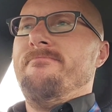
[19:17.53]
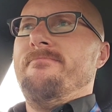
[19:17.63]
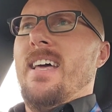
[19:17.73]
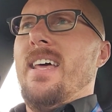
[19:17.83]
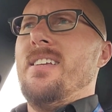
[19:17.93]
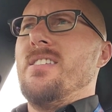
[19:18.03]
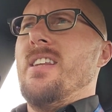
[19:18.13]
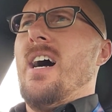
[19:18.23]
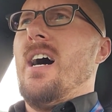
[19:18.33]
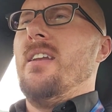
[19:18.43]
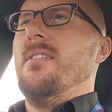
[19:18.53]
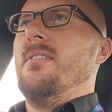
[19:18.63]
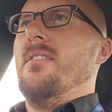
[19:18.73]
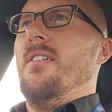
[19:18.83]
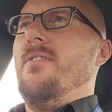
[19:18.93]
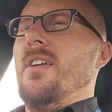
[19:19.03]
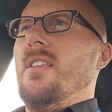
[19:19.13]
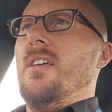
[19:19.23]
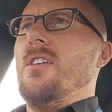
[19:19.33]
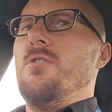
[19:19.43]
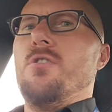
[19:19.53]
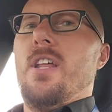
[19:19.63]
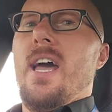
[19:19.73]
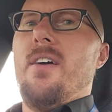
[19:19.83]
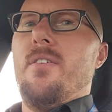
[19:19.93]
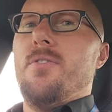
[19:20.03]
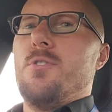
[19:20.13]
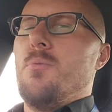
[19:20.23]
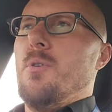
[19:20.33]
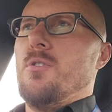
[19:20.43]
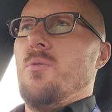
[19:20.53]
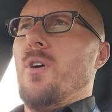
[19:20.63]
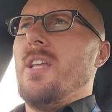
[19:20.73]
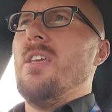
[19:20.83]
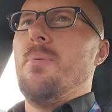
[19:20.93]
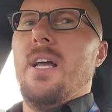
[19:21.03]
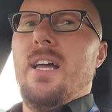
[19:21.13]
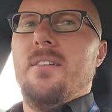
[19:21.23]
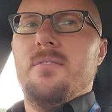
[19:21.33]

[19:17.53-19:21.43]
that is not the feeling you should have if you supposedly want to keep a guy.